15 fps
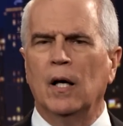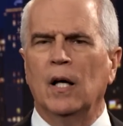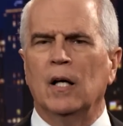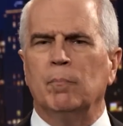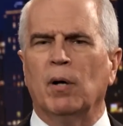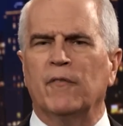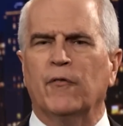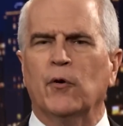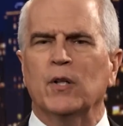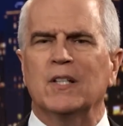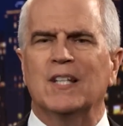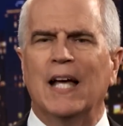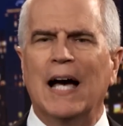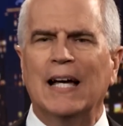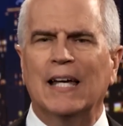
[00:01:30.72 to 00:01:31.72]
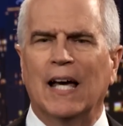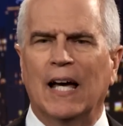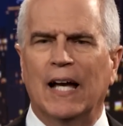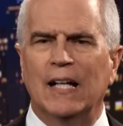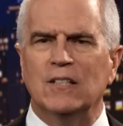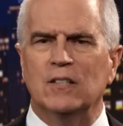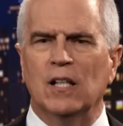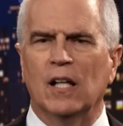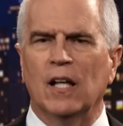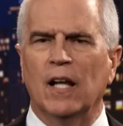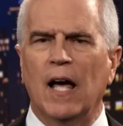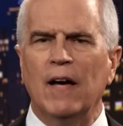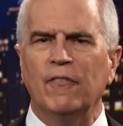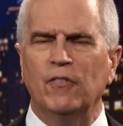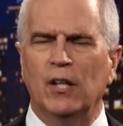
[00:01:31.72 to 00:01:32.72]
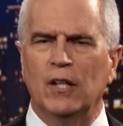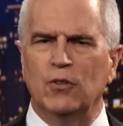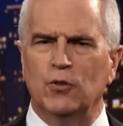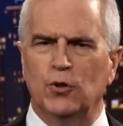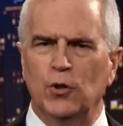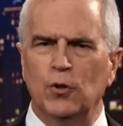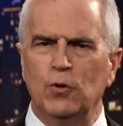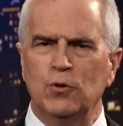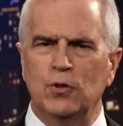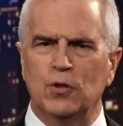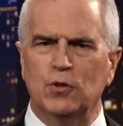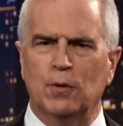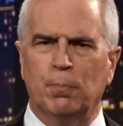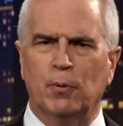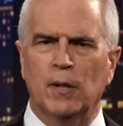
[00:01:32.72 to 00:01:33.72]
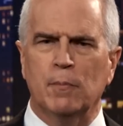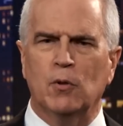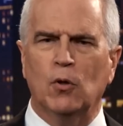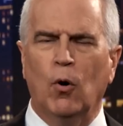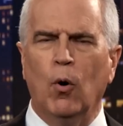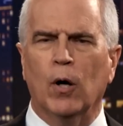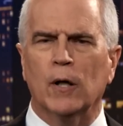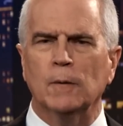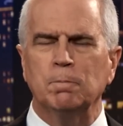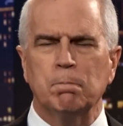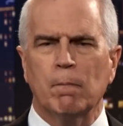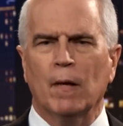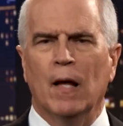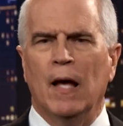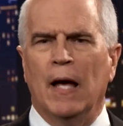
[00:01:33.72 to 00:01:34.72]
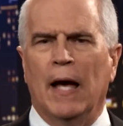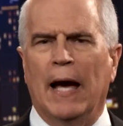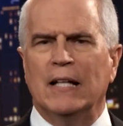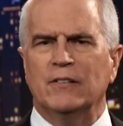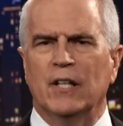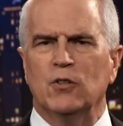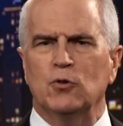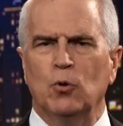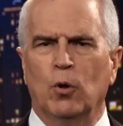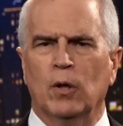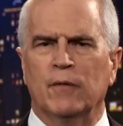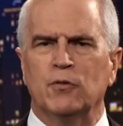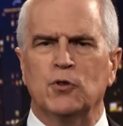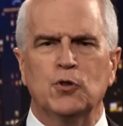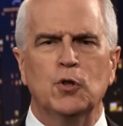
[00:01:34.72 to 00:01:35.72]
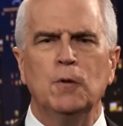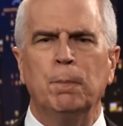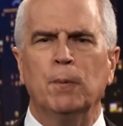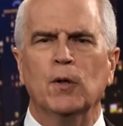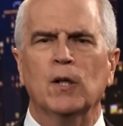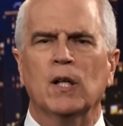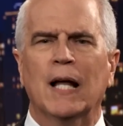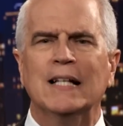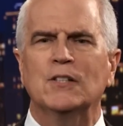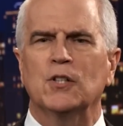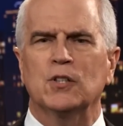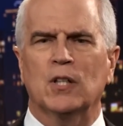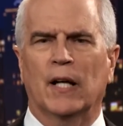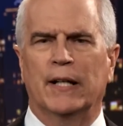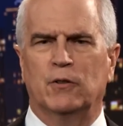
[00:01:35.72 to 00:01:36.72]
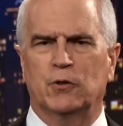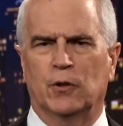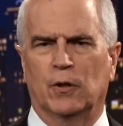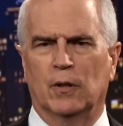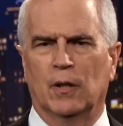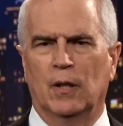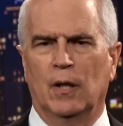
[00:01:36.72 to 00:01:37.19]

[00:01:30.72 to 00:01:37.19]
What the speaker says: But for decades, the left has used the Supreme Court as a sort of super legislature,